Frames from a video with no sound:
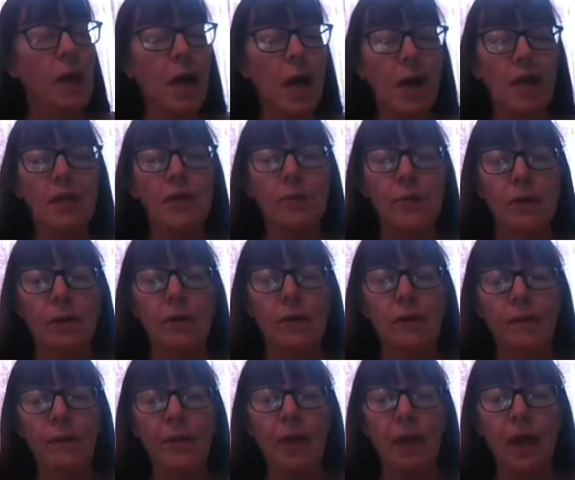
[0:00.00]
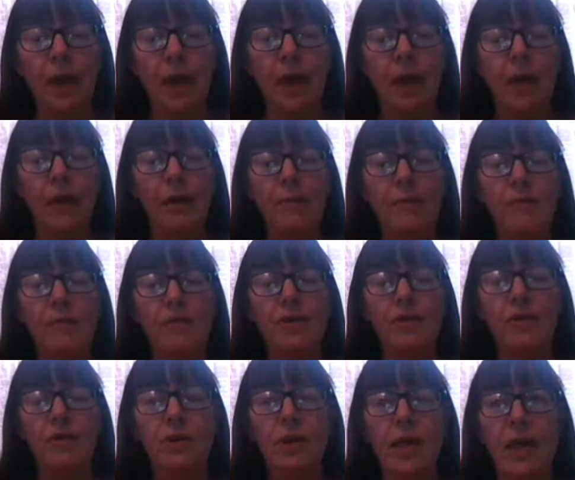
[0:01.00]
hospital,
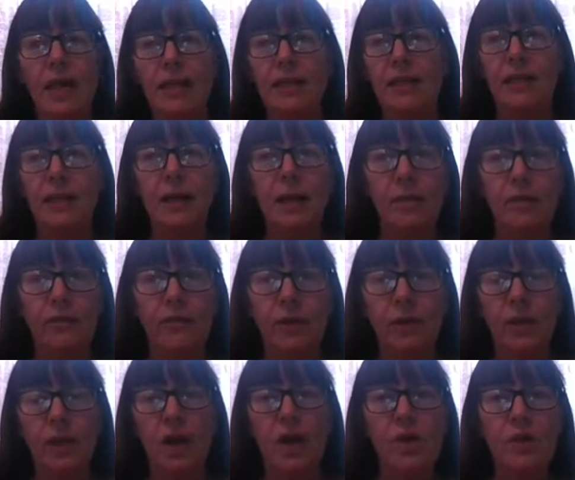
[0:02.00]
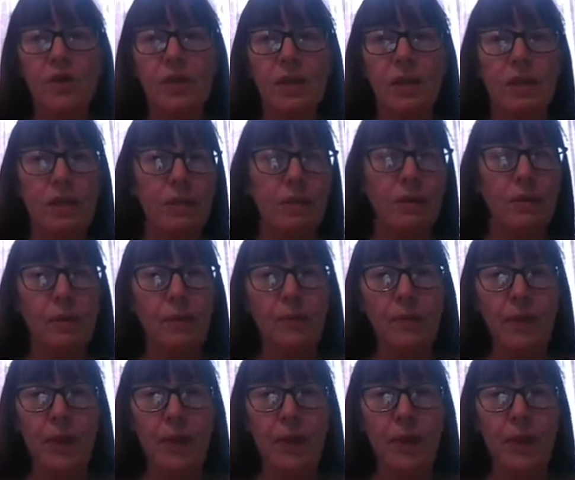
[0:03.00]
into a nice, comfy, cozy little